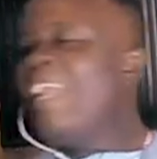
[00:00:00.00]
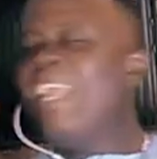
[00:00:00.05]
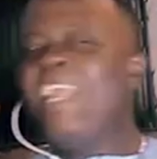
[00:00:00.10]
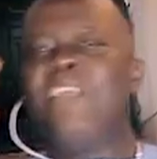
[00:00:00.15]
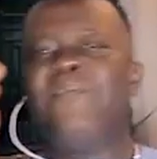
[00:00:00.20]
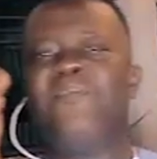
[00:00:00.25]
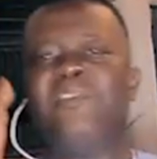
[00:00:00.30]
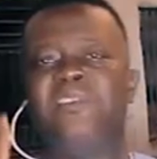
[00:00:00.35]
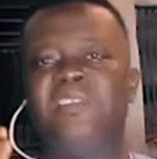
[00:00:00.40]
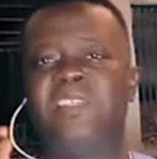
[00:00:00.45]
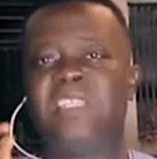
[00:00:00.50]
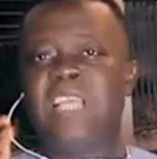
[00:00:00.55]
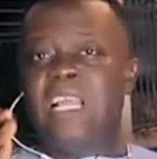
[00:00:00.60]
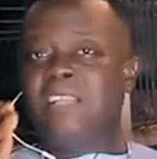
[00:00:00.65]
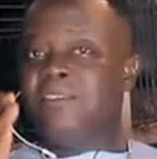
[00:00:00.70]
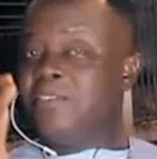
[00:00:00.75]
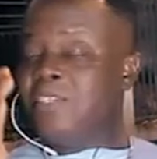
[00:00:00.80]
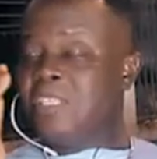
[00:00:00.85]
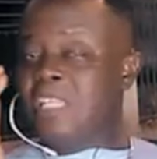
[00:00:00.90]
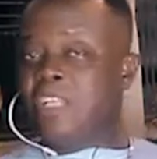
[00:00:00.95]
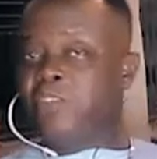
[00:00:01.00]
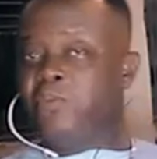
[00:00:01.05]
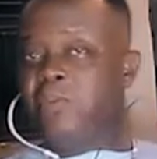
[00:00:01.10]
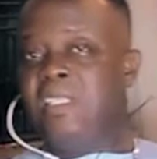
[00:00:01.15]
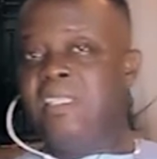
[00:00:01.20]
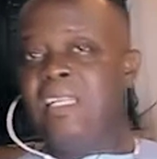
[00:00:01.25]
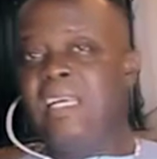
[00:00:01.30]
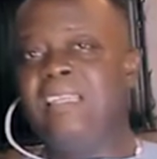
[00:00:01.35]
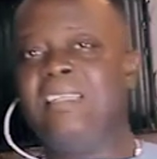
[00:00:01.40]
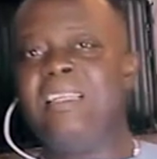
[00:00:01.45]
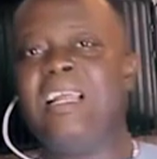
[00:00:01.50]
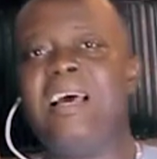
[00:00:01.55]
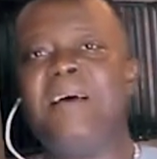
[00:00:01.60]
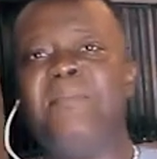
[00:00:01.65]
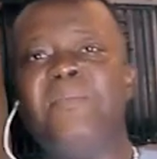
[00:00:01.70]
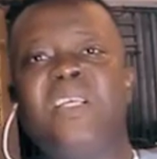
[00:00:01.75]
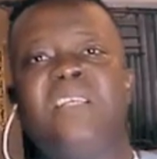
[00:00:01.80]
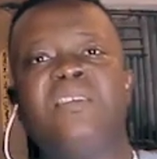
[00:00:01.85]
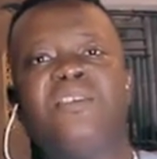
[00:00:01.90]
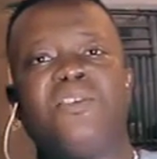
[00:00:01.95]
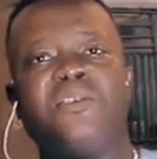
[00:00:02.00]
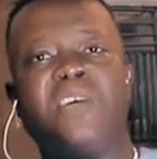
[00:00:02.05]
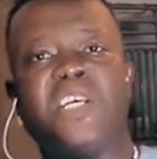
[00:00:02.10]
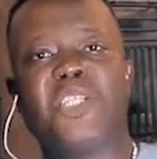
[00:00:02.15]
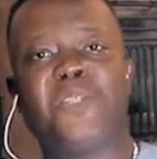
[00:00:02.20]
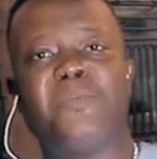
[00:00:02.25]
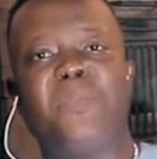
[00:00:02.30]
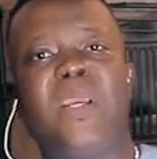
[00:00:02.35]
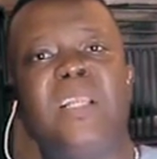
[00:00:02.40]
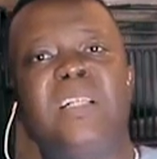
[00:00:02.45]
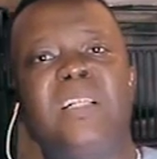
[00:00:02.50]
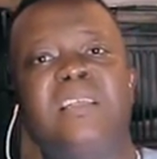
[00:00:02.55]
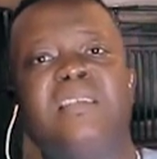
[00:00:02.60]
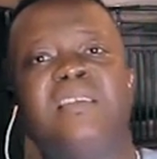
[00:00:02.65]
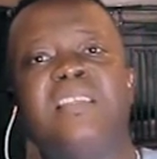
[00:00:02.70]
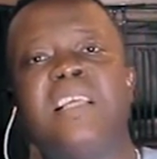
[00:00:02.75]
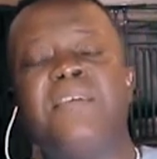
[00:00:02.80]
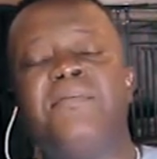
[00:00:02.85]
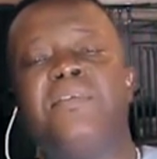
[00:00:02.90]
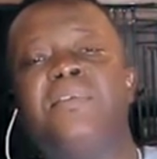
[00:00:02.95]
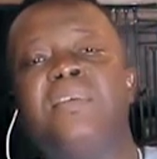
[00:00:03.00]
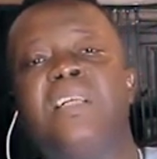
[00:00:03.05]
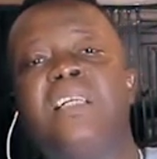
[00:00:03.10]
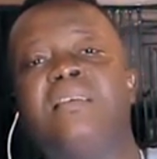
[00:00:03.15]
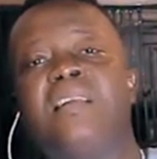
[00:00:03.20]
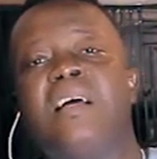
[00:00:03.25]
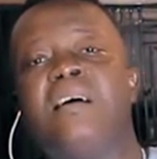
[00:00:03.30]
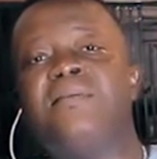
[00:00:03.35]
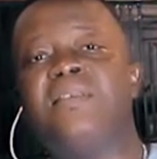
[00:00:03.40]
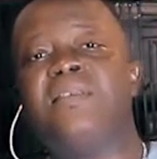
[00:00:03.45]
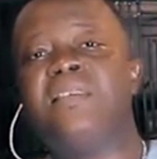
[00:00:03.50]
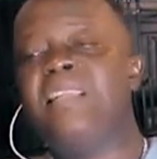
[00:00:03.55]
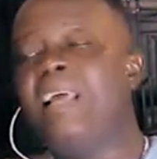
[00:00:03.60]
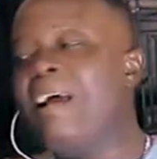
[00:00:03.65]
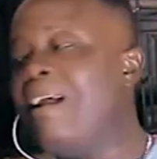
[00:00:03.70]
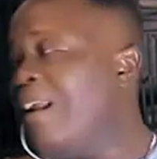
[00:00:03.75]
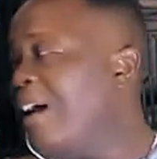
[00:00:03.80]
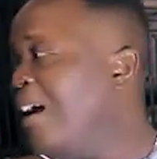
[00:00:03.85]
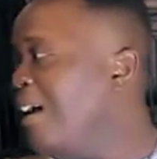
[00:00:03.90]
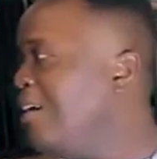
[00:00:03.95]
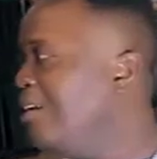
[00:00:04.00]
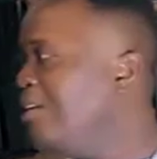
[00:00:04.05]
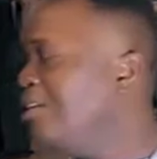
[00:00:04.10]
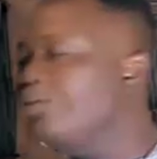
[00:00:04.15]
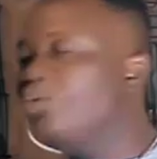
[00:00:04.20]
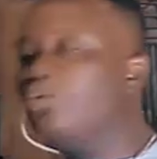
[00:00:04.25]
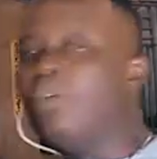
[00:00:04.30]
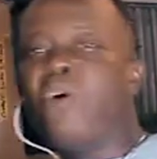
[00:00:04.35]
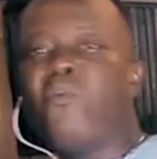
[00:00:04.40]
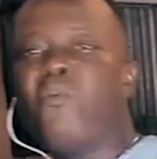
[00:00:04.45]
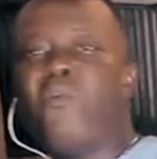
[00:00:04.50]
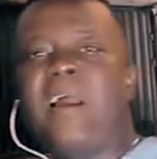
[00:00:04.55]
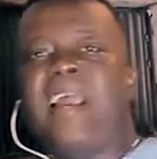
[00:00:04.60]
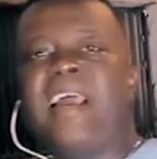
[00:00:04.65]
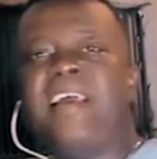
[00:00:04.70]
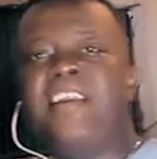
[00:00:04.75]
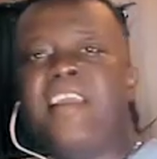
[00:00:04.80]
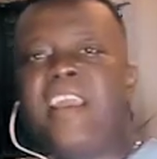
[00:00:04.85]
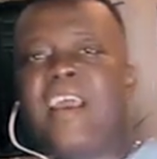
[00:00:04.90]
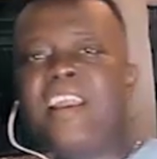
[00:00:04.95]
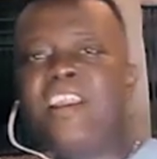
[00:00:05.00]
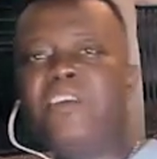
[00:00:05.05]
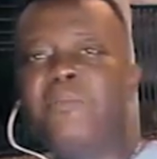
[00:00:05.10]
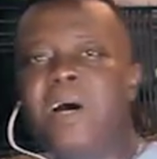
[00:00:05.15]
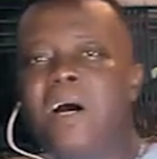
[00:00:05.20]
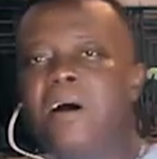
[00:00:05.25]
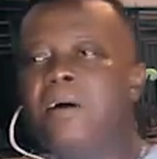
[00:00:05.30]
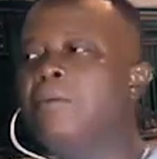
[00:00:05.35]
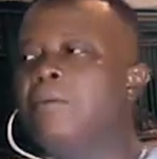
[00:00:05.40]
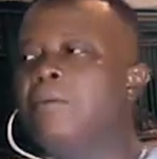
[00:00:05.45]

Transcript: If you decide to start with 10, that means you're spending 700,000 naira to acquire the animal.